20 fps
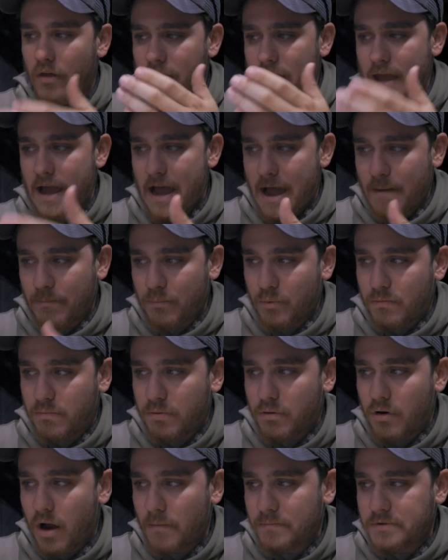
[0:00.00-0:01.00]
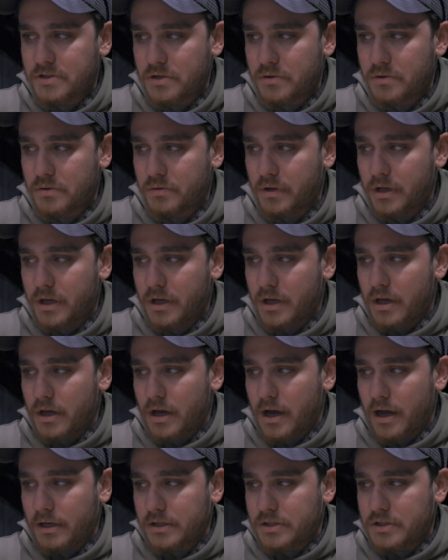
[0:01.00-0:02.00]
The app would prompt you
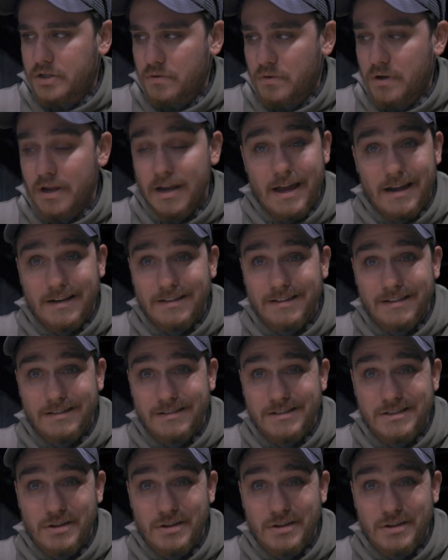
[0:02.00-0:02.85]
to connect it,